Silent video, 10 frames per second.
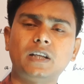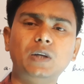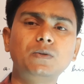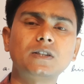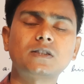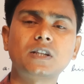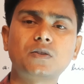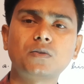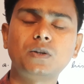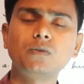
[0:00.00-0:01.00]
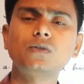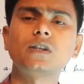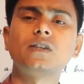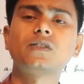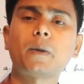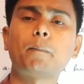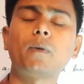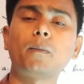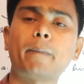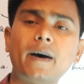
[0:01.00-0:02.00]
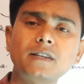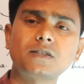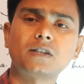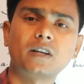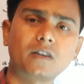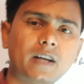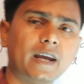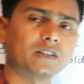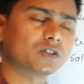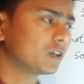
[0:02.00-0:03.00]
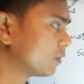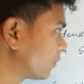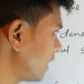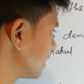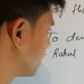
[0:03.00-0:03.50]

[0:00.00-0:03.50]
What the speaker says: You just need to use simple past tense, right?